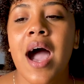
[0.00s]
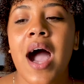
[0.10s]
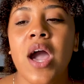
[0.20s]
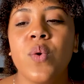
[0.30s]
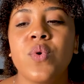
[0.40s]

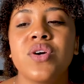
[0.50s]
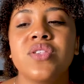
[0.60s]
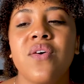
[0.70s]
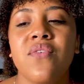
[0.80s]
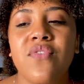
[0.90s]
I
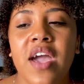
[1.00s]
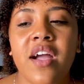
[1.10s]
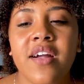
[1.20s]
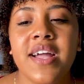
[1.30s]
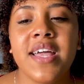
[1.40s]
was
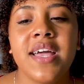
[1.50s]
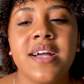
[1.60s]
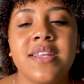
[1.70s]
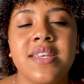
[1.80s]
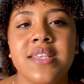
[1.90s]

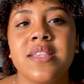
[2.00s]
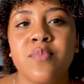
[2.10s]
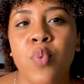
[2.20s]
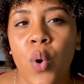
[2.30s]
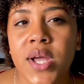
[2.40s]
very
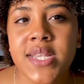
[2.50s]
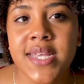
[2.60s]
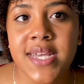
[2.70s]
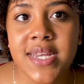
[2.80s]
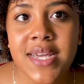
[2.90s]

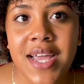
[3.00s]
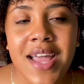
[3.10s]
disappointed,